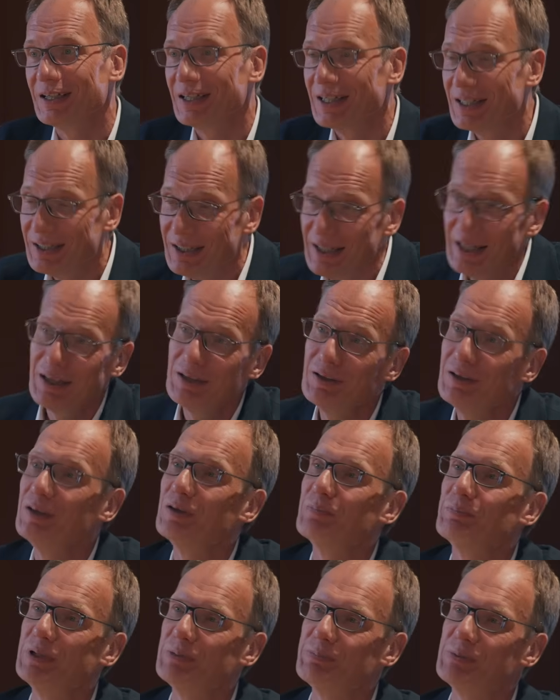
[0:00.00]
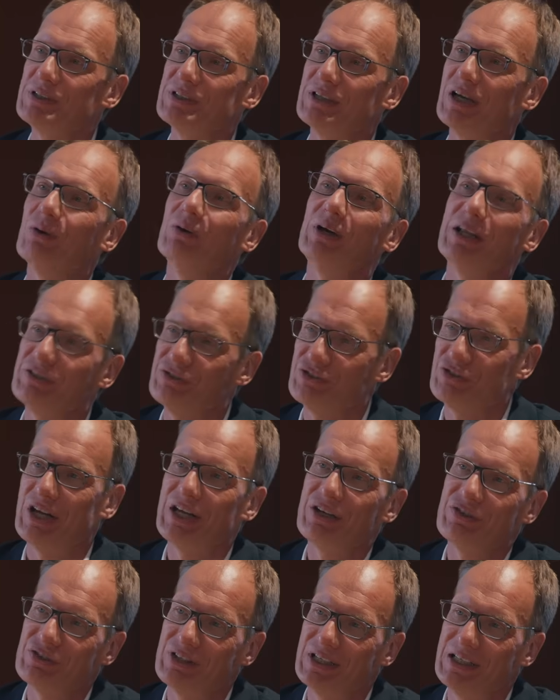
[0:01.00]
And then people say, oh, let's
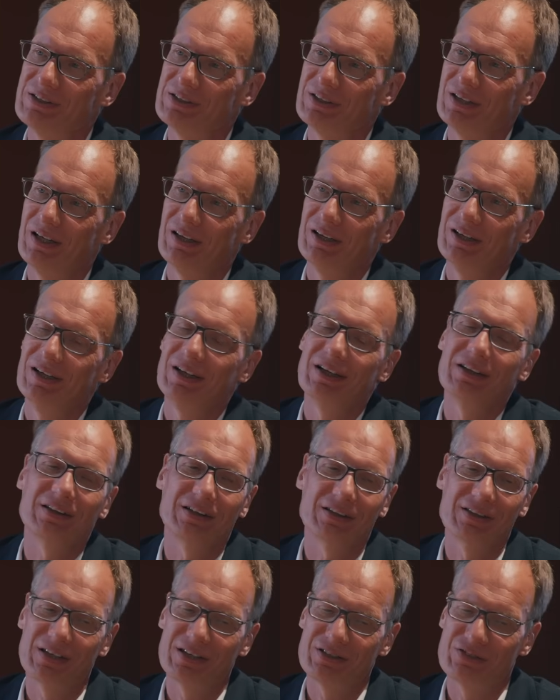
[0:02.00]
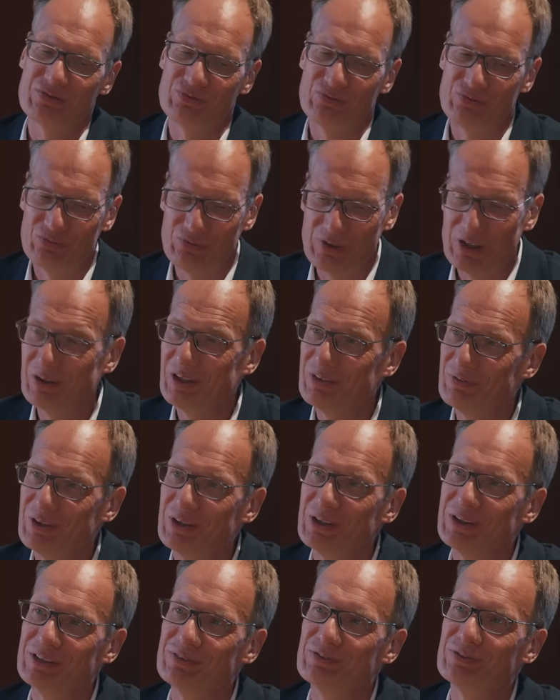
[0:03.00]
change things again. And I think that's very,
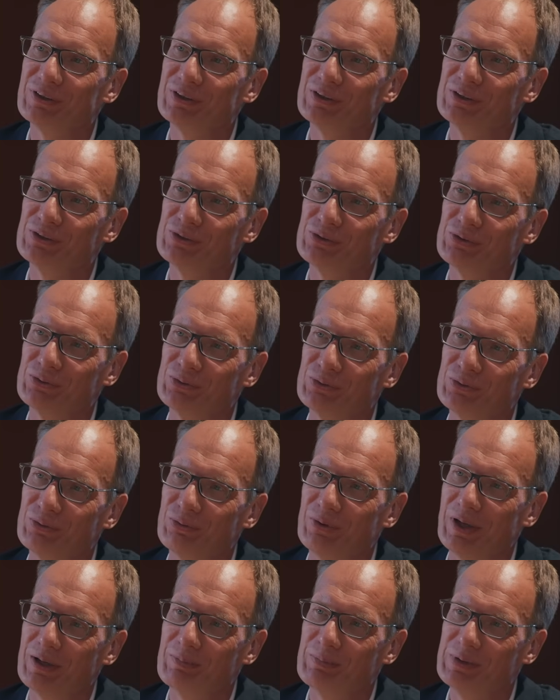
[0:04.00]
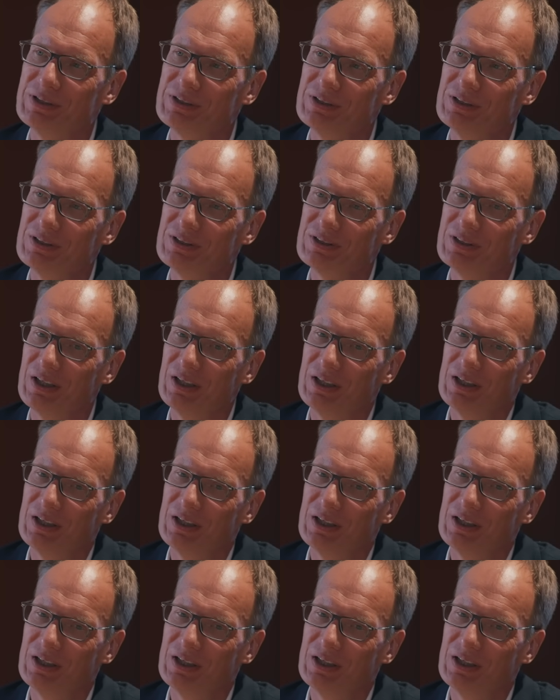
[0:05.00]
very difficult to run a business.